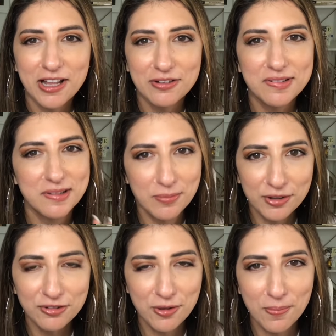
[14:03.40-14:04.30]
color
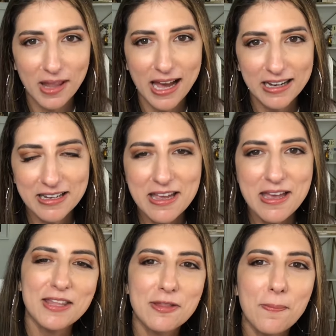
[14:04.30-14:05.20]
similar to black.
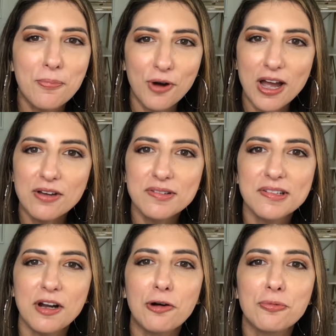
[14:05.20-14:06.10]
The
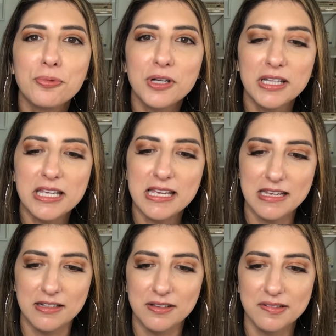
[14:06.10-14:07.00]
browns are really
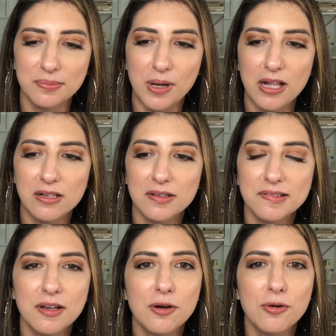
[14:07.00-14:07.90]
in as well.
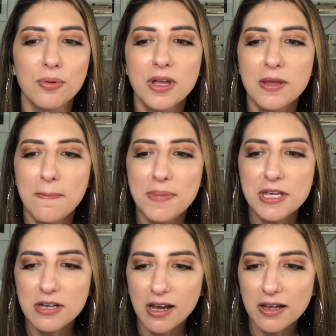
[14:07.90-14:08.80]
So
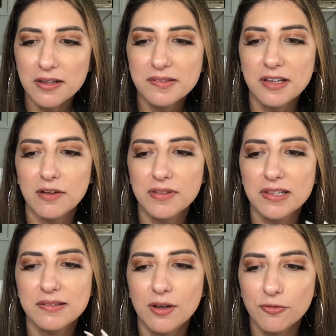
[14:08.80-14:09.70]
because of
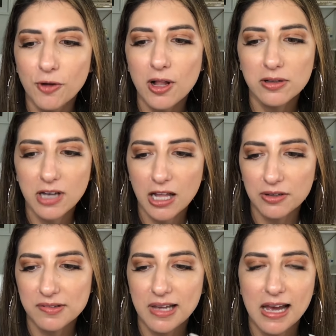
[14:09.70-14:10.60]
these fall
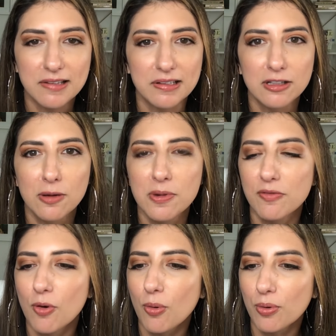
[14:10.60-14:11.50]
colors, it has a little bit
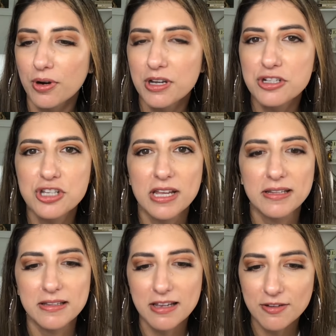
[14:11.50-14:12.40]
of orange
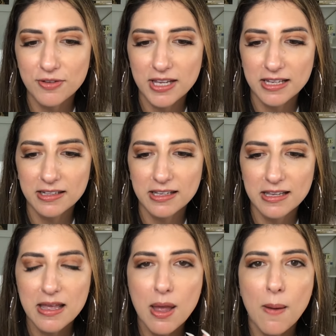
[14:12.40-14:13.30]
and navy in
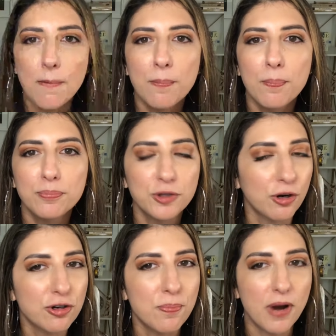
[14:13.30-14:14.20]
it.
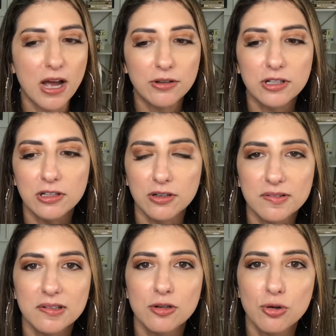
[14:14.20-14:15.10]
Dark brown
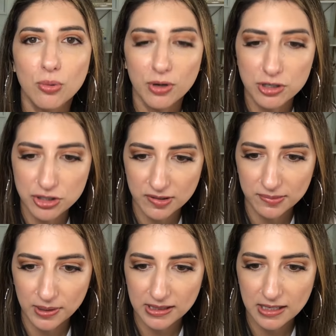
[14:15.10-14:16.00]
looks
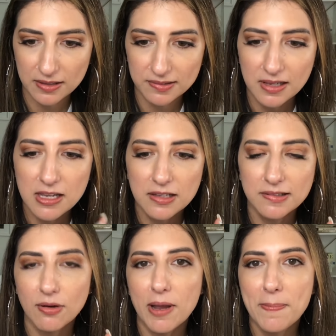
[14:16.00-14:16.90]
gorgeous with this.
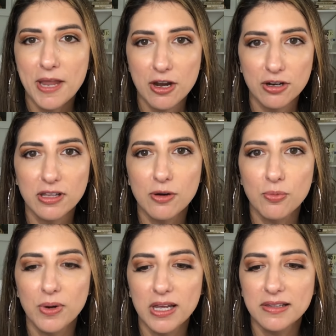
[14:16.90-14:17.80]
So I paired
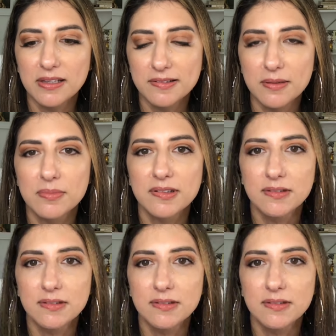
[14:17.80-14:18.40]
it with some